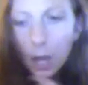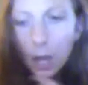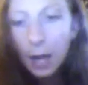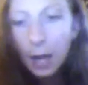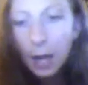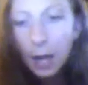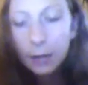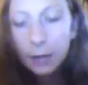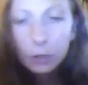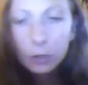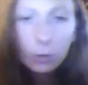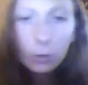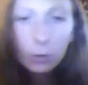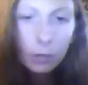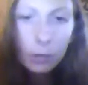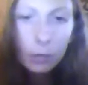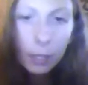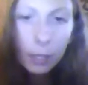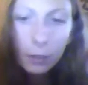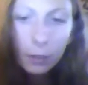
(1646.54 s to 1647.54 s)
I do
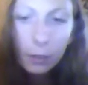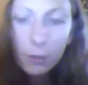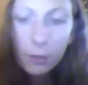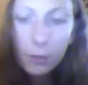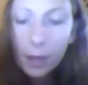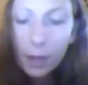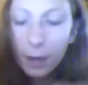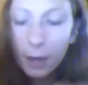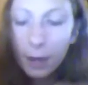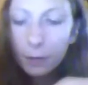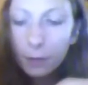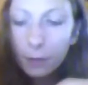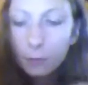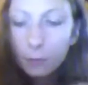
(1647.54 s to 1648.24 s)
think that